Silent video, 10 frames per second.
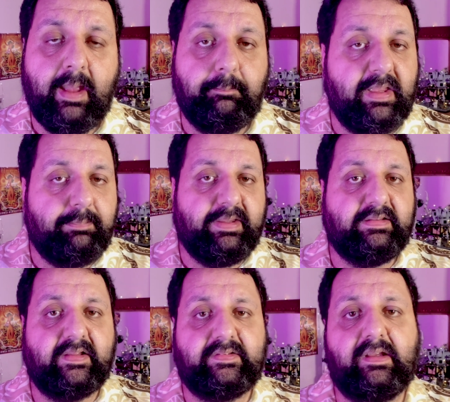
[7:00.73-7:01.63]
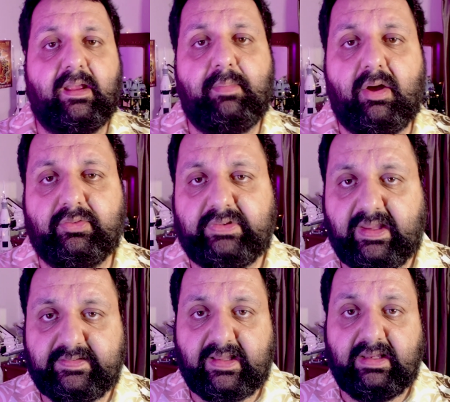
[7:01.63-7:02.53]
Maybe it doesn't come out
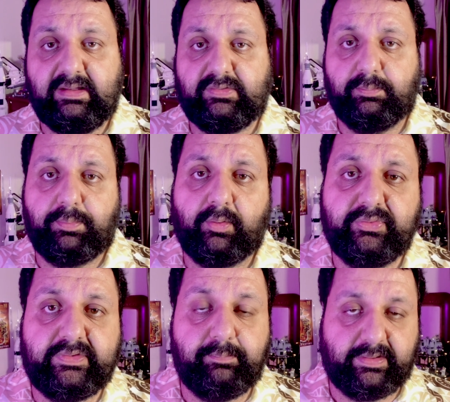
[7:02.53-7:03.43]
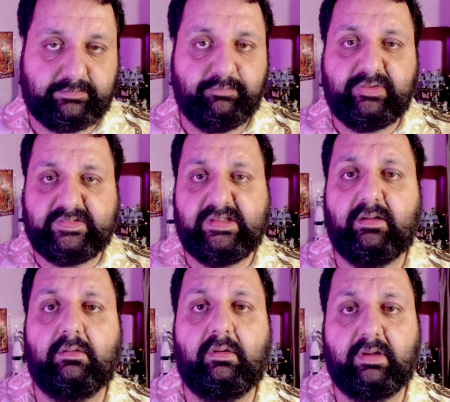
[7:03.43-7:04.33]
as I supposed, but
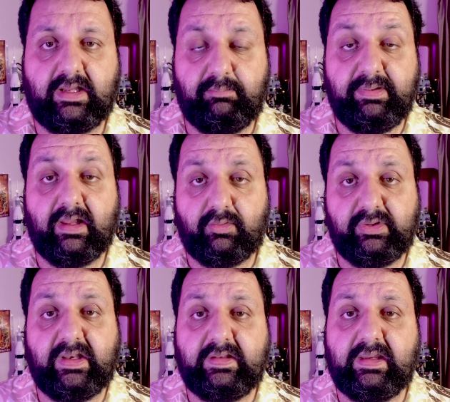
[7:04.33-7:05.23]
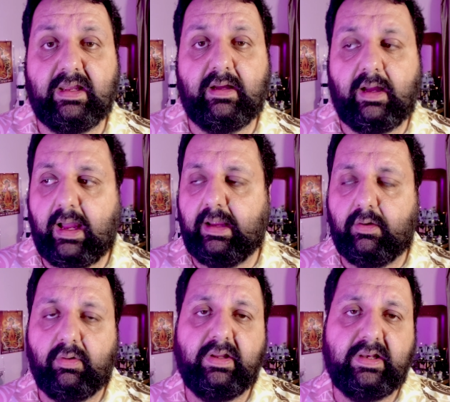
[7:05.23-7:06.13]
still can be a good idea. I
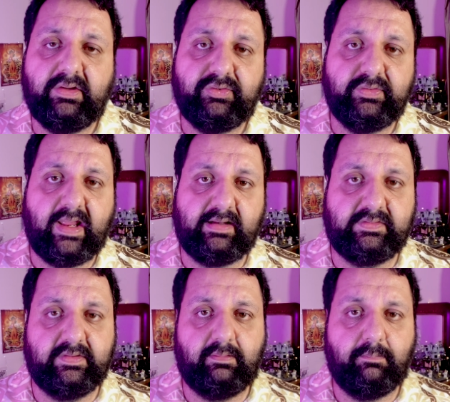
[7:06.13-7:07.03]
go and I do that.